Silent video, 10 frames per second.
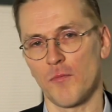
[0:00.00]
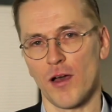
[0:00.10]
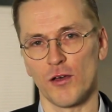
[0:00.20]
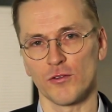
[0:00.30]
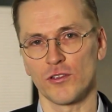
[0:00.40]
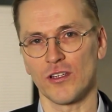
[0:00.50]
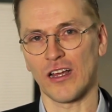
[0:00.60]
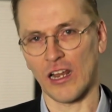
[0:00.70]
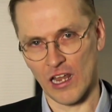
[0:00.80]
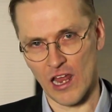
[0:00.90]
about
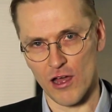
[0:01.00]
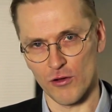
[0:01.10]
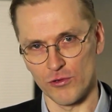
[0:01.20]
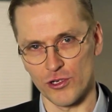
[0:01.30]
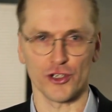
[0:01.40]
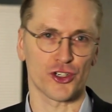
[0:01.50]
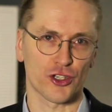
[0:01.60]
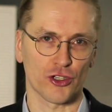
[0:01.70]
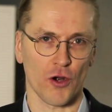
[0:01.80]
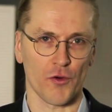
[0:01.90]
cloud
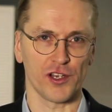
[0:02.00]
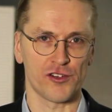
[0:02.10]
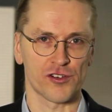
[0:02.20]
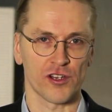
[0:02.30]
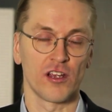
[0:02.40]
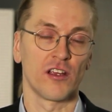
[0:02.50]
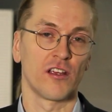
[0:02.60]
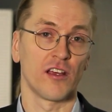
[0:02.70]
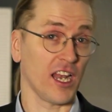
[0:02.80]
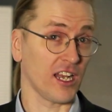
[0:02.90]
storage
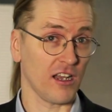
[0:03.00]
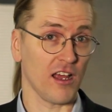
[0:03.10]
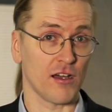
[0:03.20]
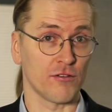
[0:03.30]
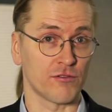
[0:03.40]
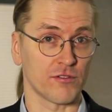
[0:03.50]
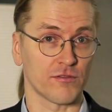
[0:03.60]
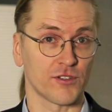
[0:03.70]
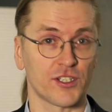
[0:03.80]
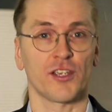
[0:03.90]
and cloud
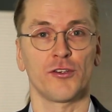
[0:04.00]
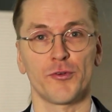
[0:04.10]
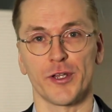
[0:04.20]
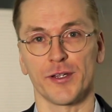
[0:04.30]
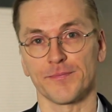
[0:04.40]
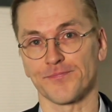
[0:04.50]
security.